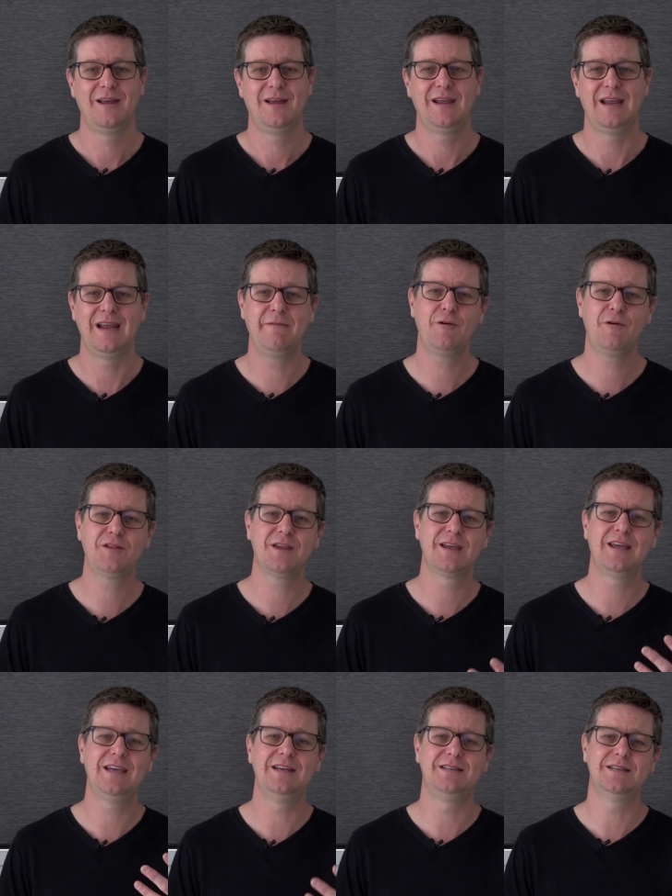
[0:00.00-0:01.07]
Everything
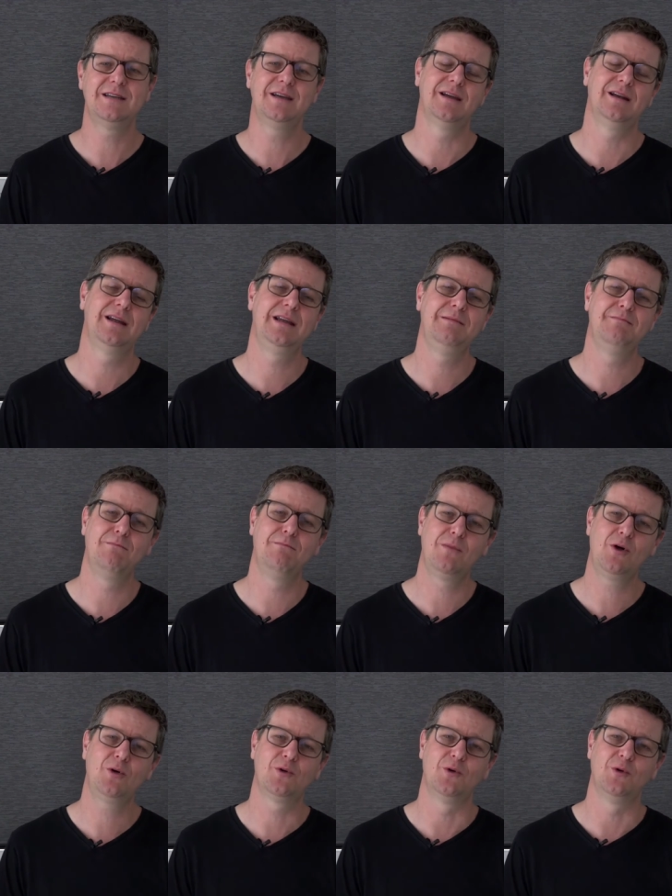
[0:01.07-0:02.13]
He did, He
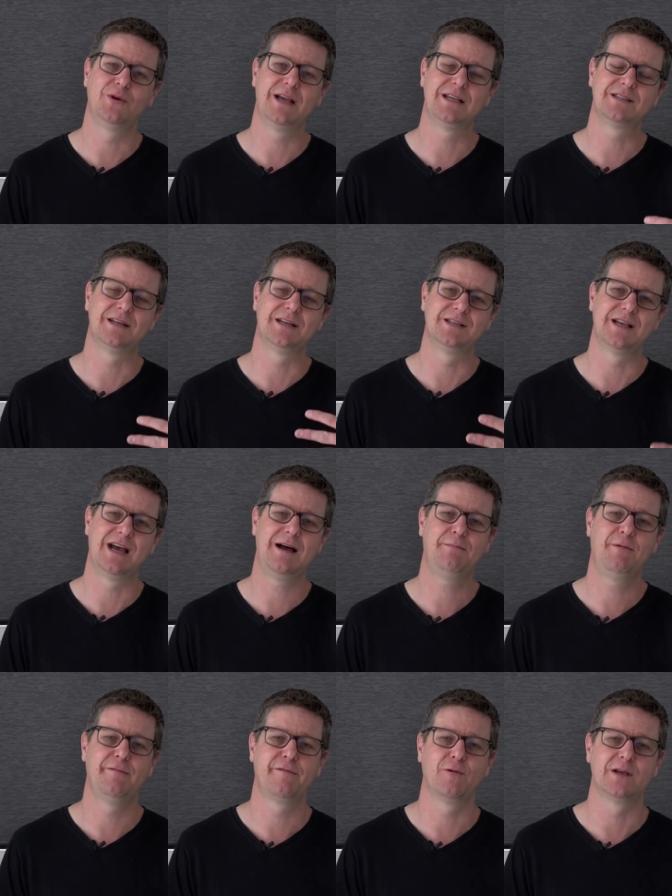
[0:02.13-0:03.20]
modeled as an
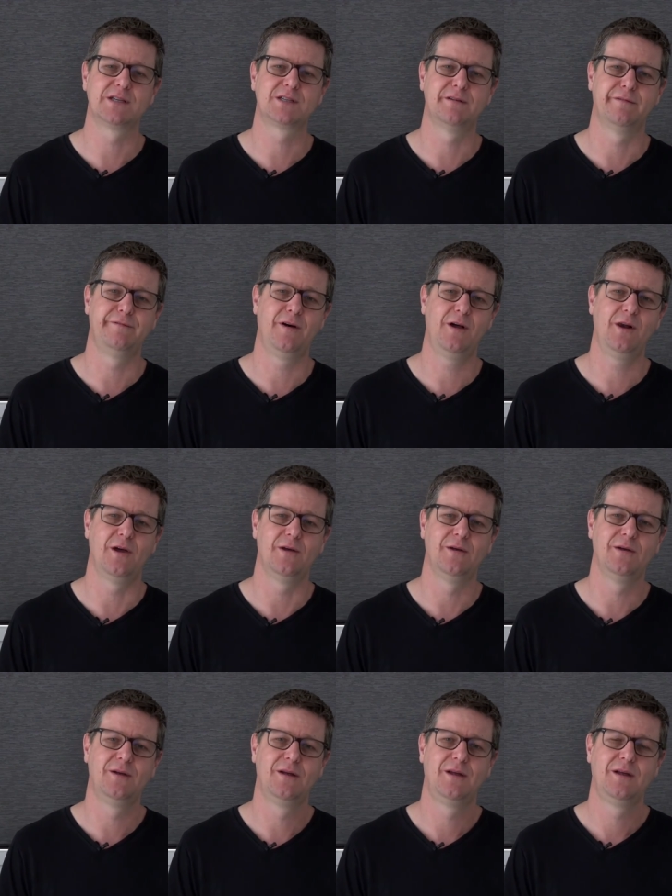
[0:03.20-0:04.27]
example for us to follow.
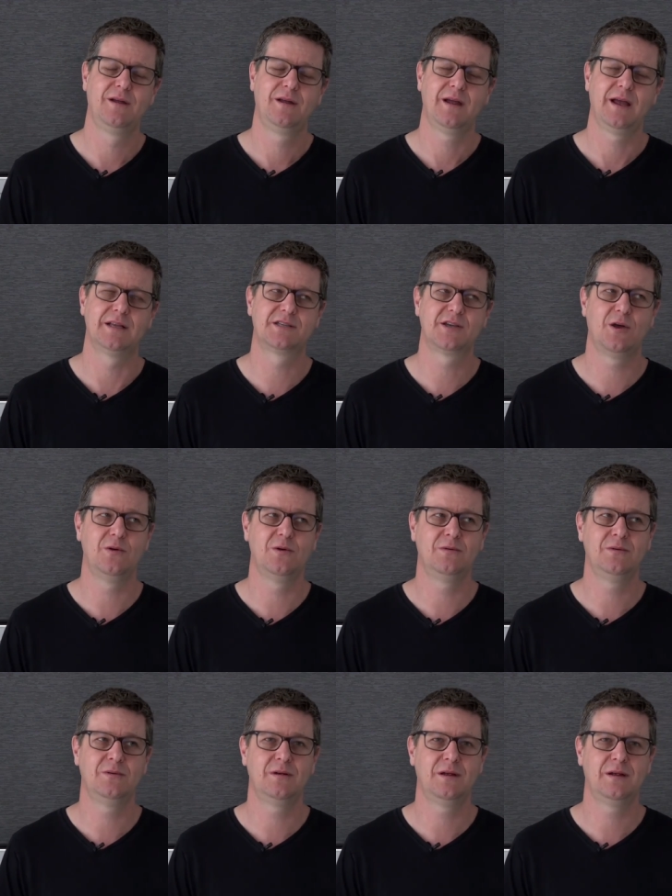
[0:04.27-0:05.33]
And
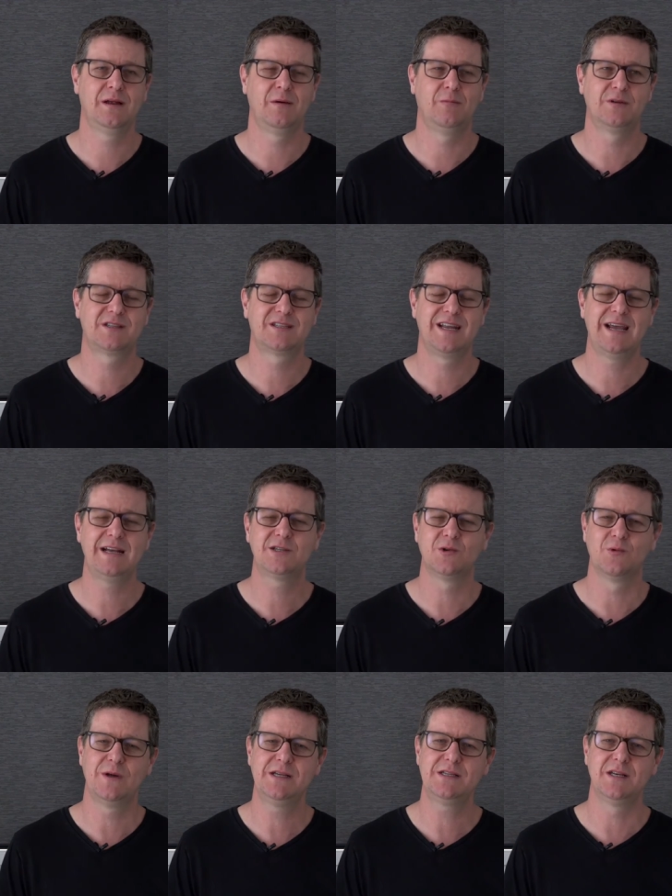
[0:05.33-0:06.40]
so it would stand to
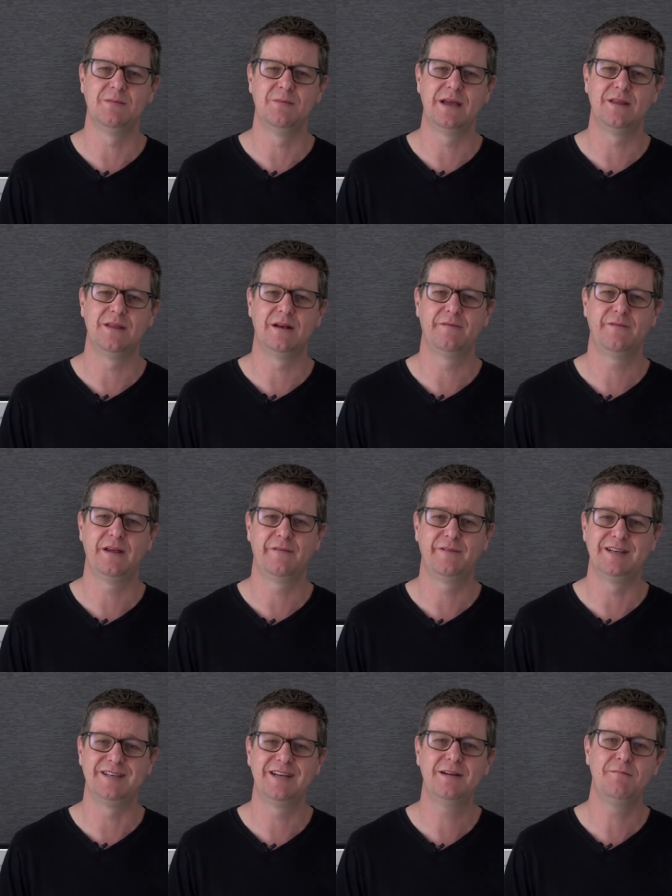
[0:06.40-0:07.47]
reason to me that if
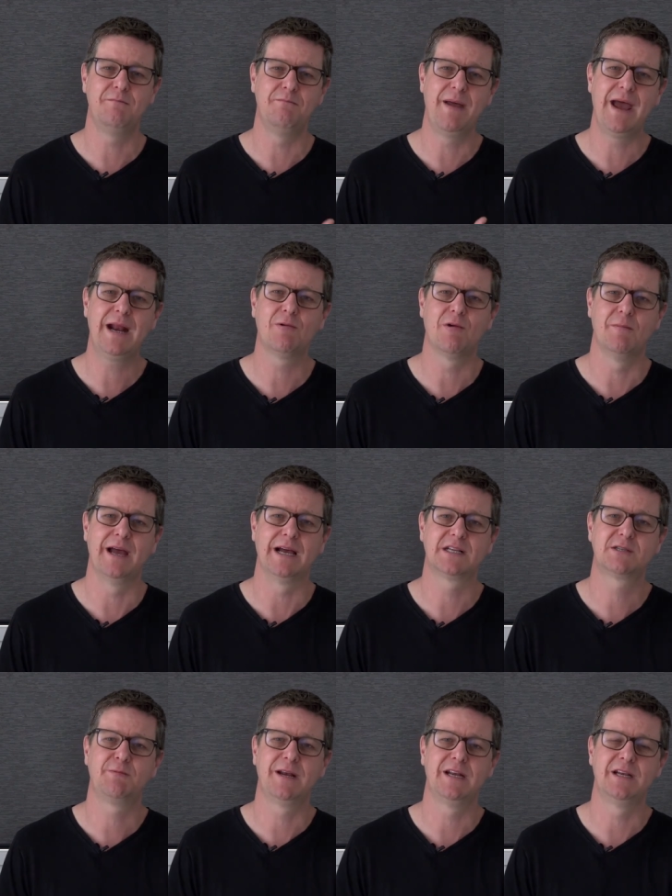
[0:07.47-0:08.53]
it didn't matter about
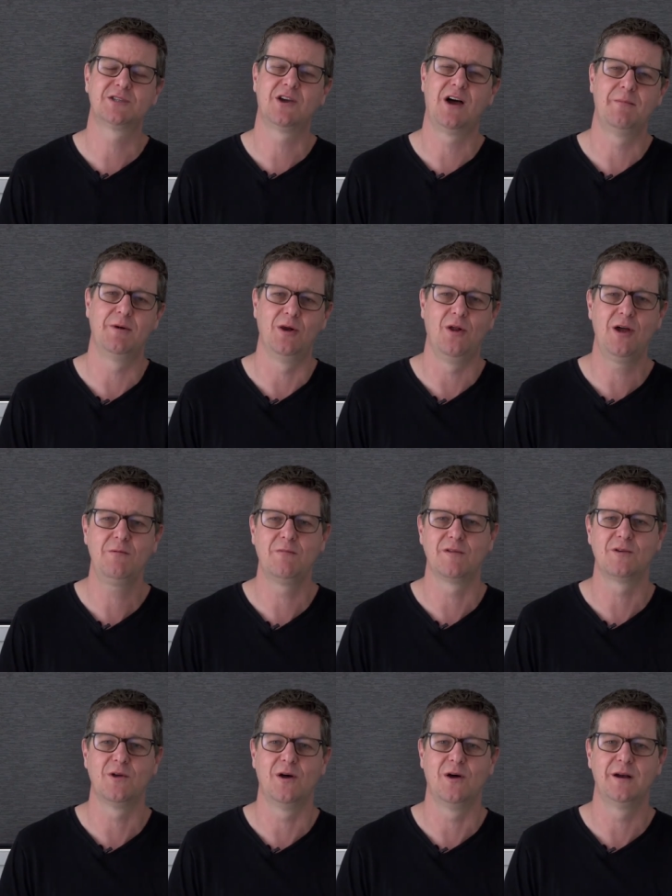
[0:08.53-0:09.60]
spending time alone
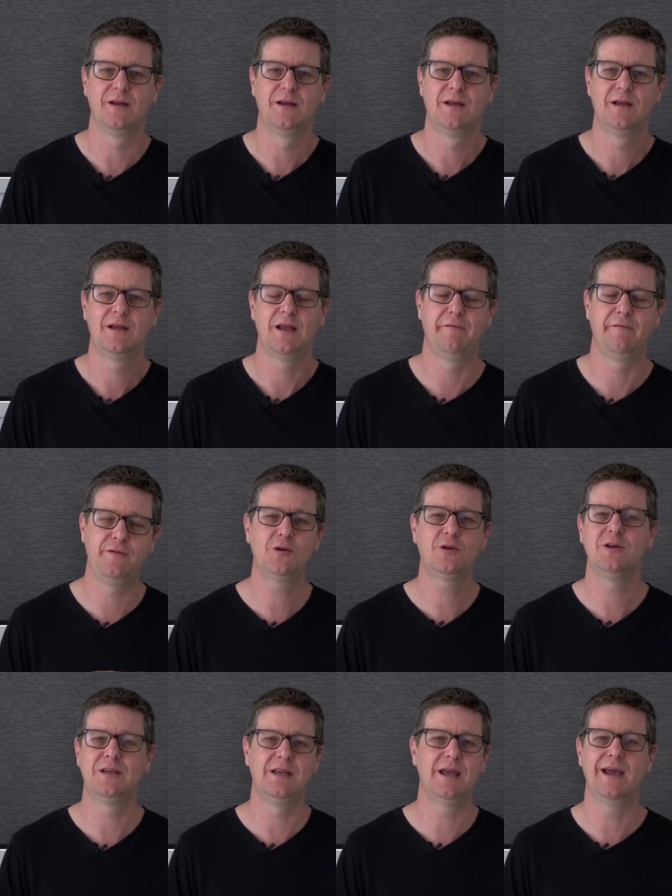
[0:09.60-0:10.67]
with God, if you
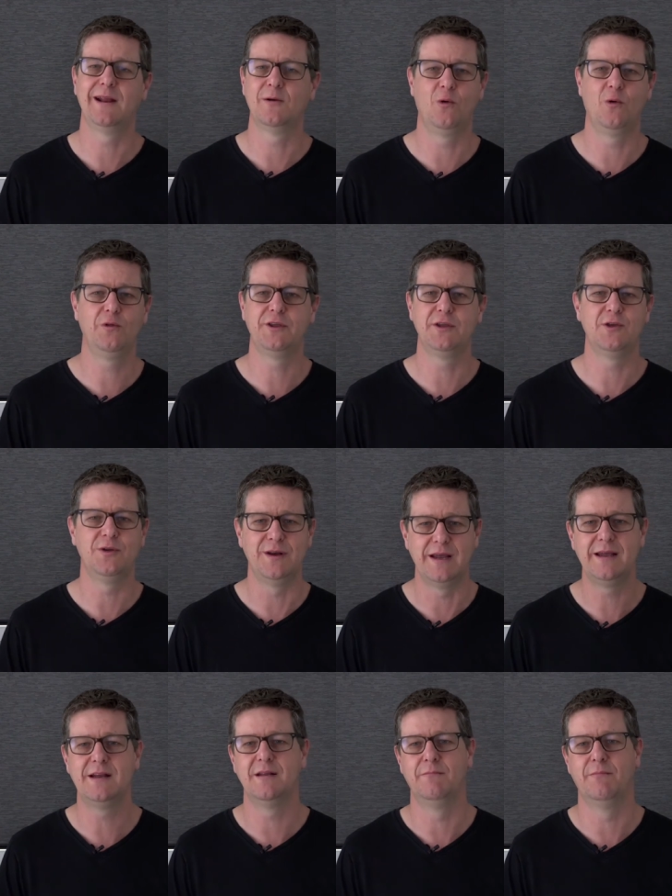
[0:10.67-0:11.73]
could get all that you
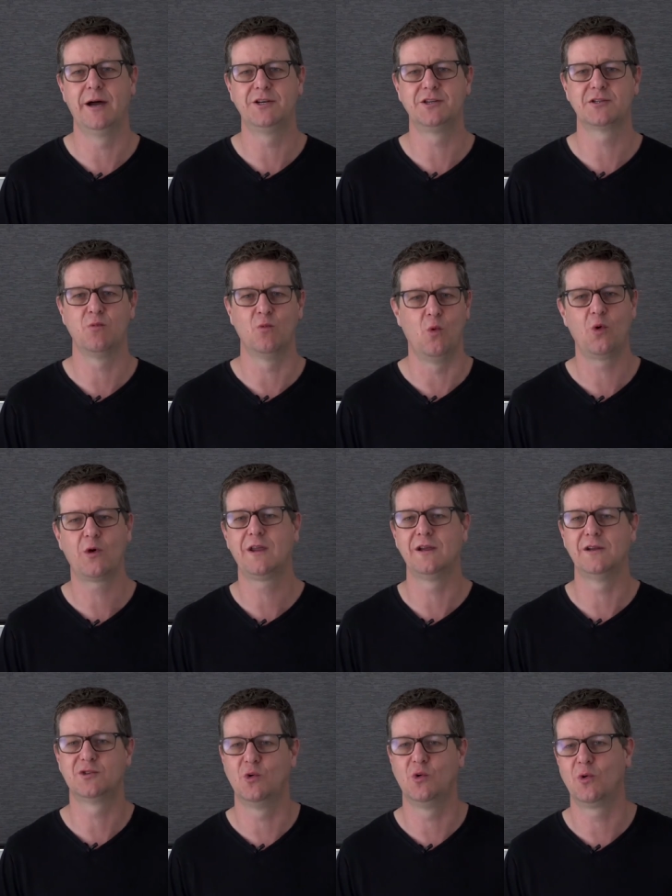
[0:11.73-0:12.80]
needed by just walking
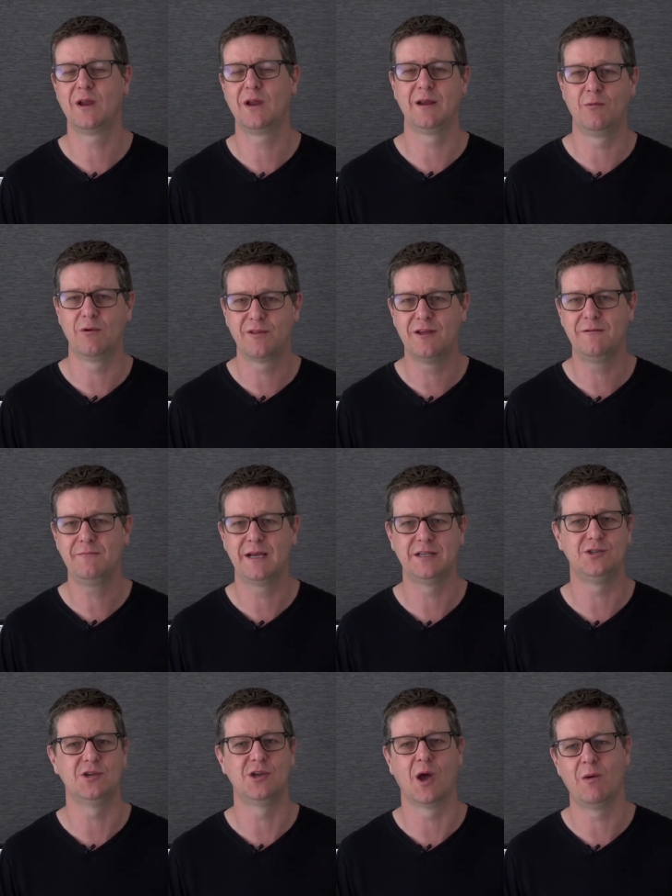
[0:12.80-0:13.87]
and talking with Him
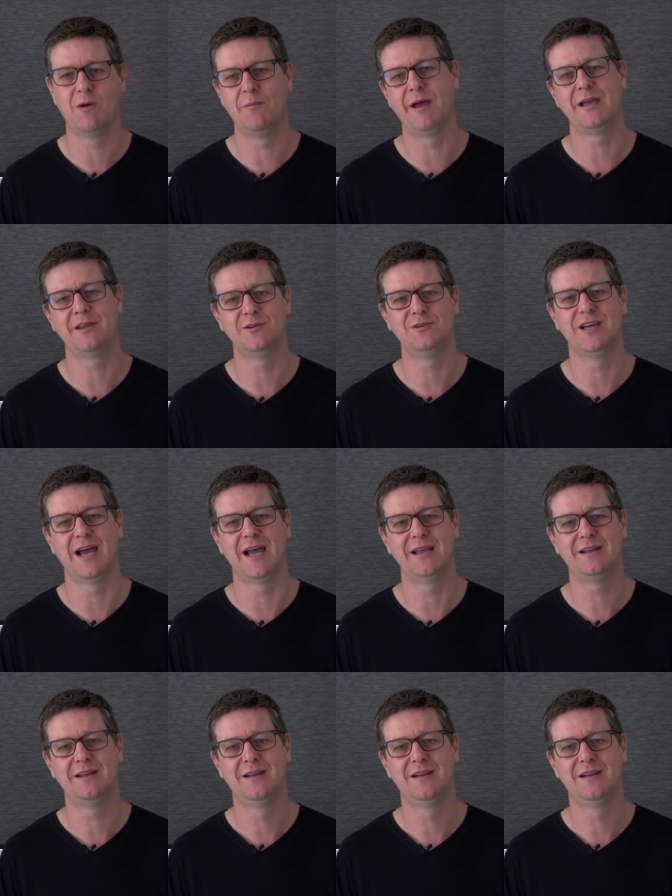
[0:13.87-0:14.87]
as you go about your day,